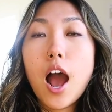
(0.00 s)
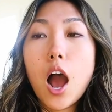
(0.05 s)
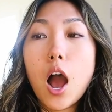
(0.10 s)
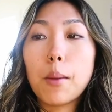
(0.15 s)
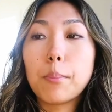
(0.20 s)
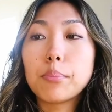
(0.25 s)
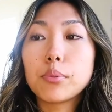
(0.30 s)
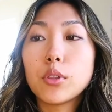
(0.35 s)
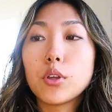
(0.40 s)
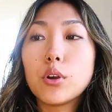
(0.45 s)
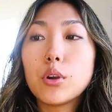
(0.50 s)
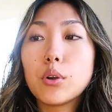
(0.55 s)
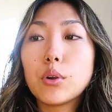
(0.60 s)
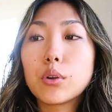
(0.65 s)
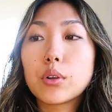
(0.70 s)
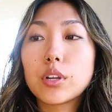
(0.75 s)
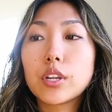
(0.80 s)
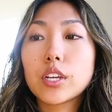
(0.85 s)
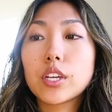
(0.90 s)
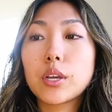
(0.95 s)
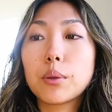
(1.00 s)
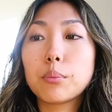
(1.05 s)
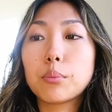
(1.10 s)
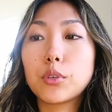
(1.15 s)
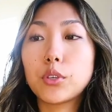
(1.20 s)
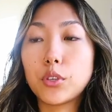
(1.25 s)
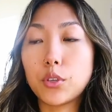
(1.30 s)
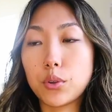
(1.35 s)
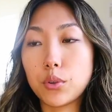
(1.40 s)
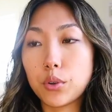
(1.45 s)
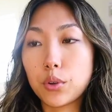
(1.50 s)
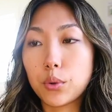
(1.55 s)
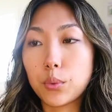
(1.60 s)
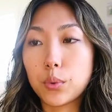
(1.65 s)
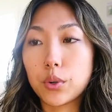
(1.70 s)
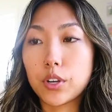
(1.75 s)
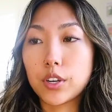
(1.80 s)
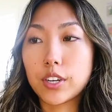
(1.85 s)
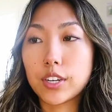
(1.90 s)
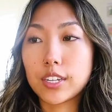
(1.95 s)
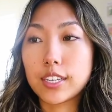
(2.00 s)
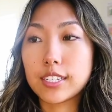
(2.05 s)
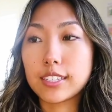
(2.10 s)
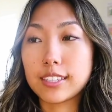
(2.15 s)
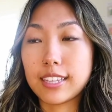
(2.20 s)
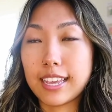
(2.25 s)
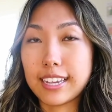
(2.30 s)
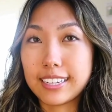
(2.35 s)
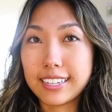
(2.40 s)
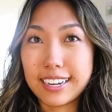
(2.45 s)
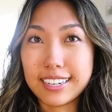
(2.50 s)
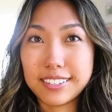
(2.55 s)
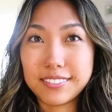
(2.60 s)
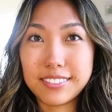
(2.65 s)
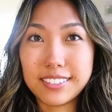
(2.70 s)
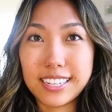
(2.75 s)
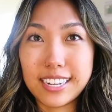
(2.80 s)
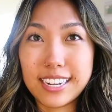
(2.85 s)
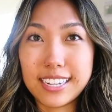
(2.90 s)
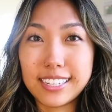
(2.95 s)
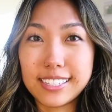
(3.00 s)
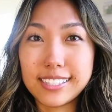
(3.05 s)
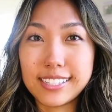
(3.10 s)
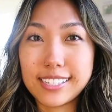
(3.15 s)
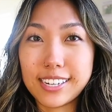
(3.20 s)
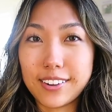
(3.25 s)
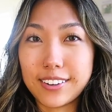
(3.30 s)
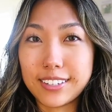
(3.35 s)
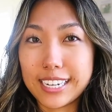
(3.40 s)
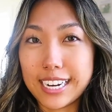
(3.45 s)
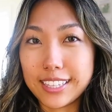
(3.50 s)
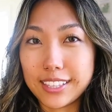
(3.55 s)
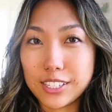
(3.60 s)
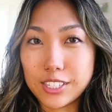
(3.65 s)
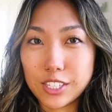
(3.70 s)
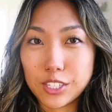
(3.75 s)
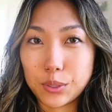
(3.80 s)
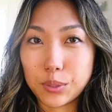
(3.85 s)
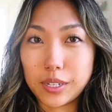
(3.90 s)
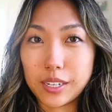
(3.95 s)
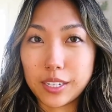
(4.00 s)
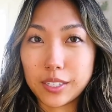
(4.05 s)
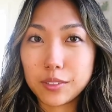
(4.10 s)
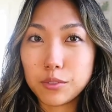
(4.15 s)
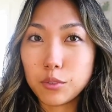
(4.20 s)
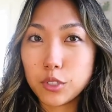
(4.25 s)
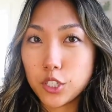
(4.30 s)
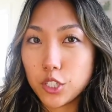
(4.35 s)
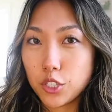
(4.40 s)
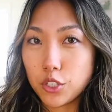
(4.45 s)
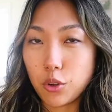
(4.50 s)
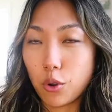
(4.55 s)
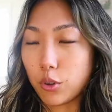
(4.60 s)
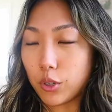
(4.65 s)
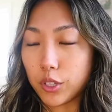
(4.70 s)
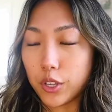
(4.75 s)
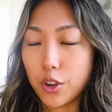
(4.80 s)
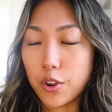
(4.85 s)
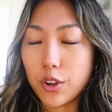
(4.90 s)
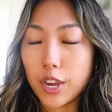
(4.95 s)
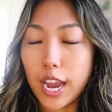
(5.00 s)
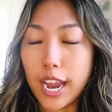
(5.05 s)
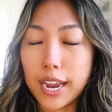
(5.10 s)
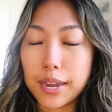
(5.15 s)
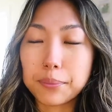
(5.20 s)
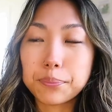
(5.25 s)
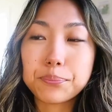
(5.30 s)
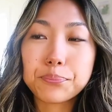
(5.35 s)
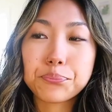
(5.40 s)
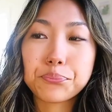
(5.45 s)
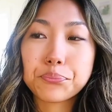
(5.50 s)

upload computer work and like kind of sitting and staring at the screen, which is totally okay.